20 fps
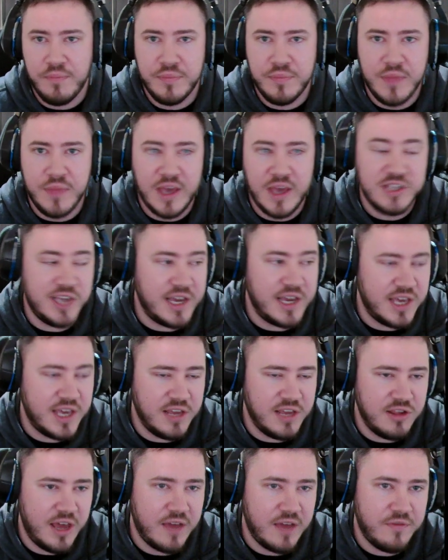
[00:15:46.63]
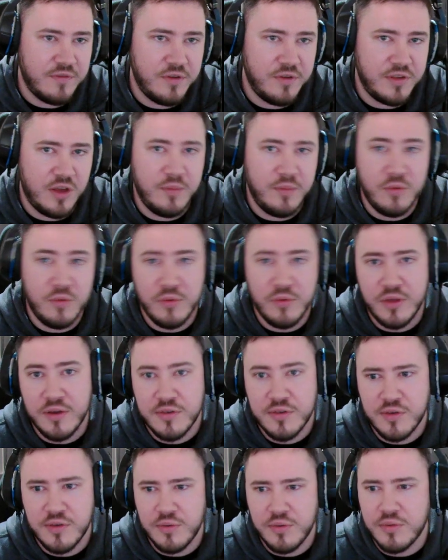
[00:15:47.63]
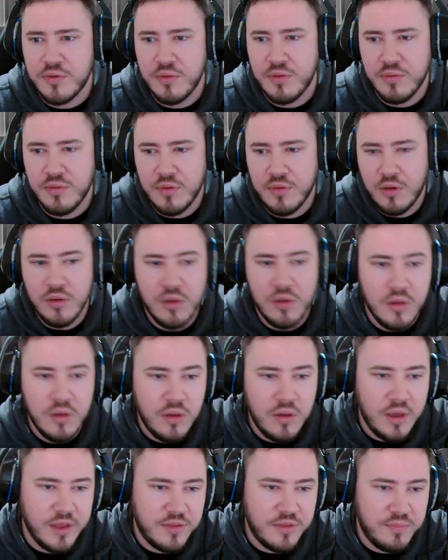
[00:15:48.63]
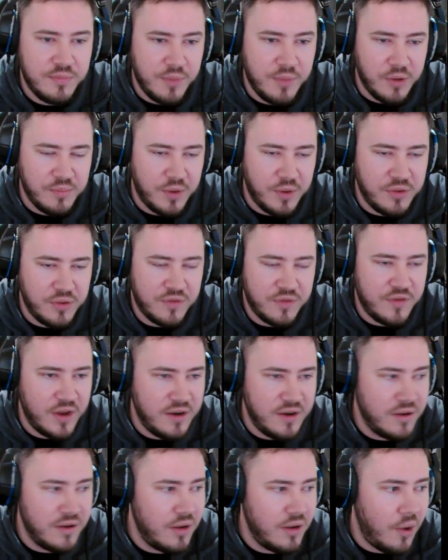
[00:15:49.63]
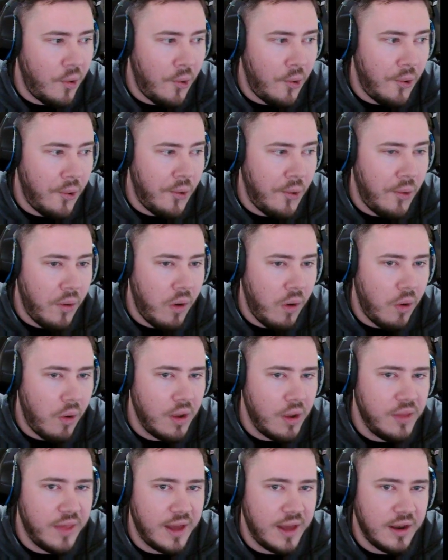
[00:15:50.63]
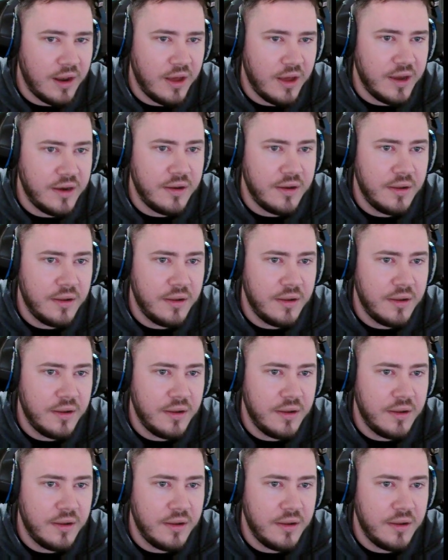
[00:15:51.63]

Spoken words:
ace jack king jack, for example, with our suits. So it's both are fine in that line.